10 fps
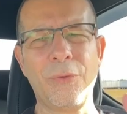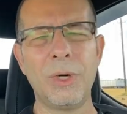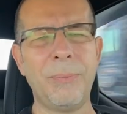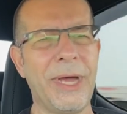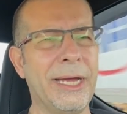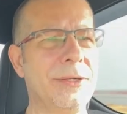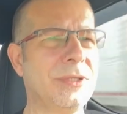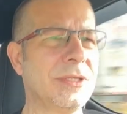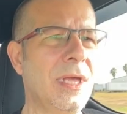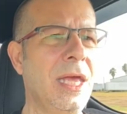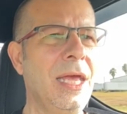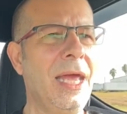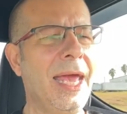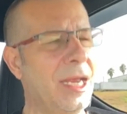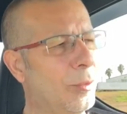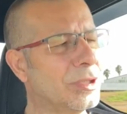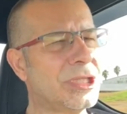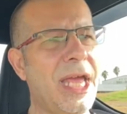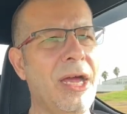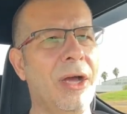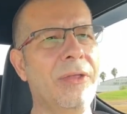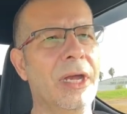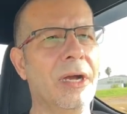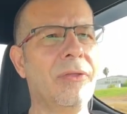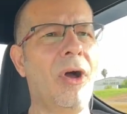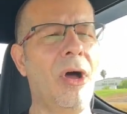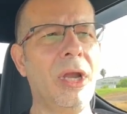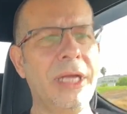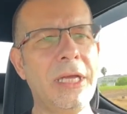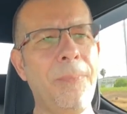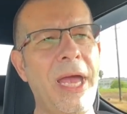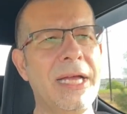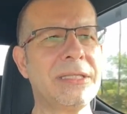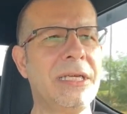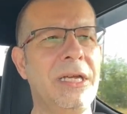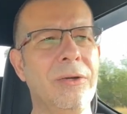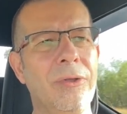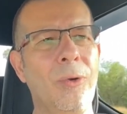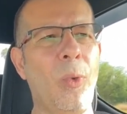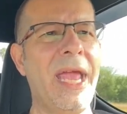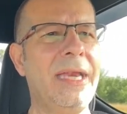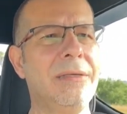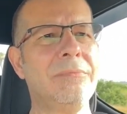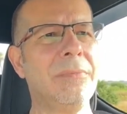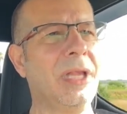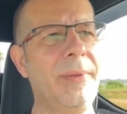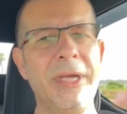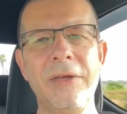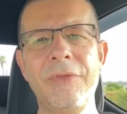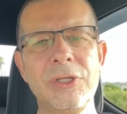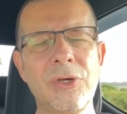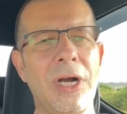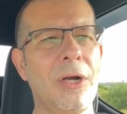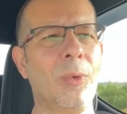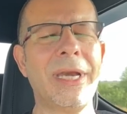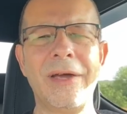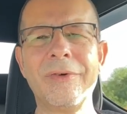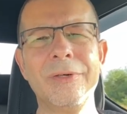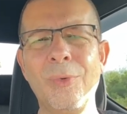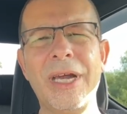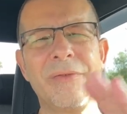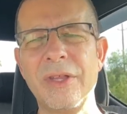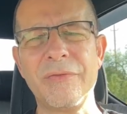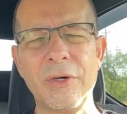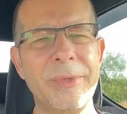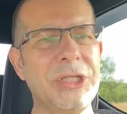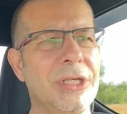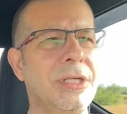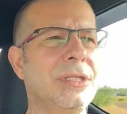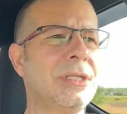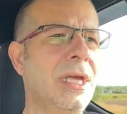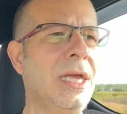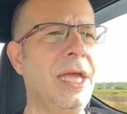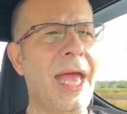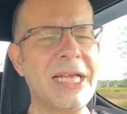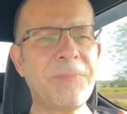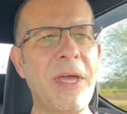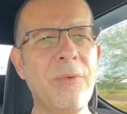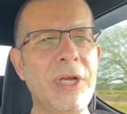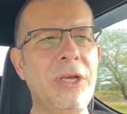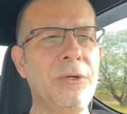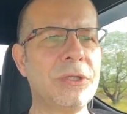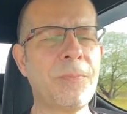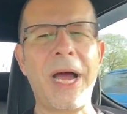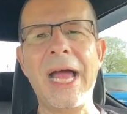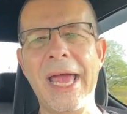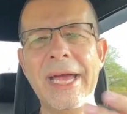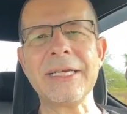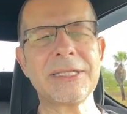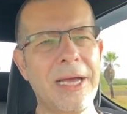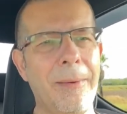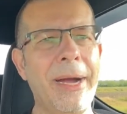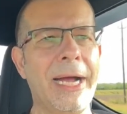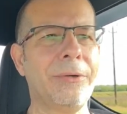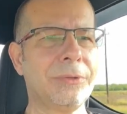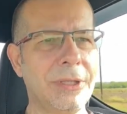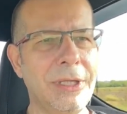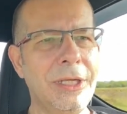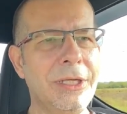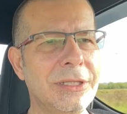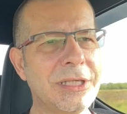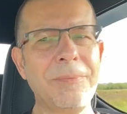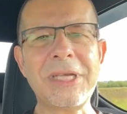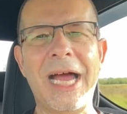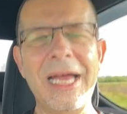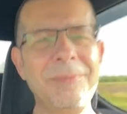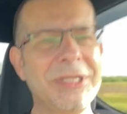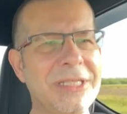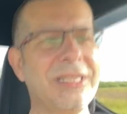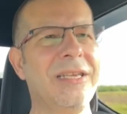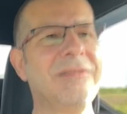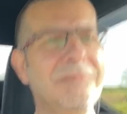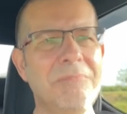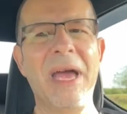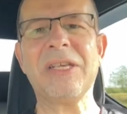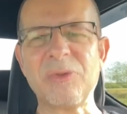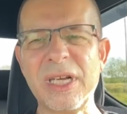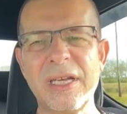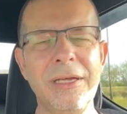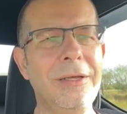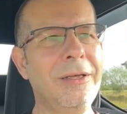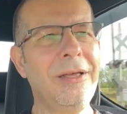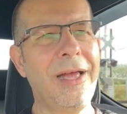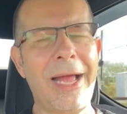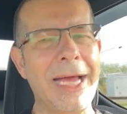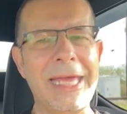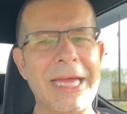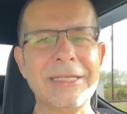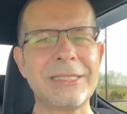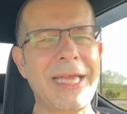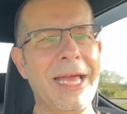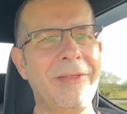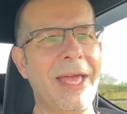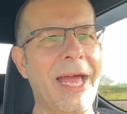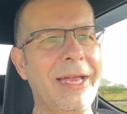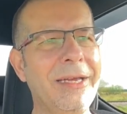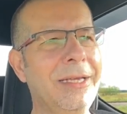forty pounds. And it will say on there, the hauling capacity or the weight limit of the truck or whatever, whatever the verbiage is, has been reduced by X amount. Sometimes it's in metric. I can't stand that.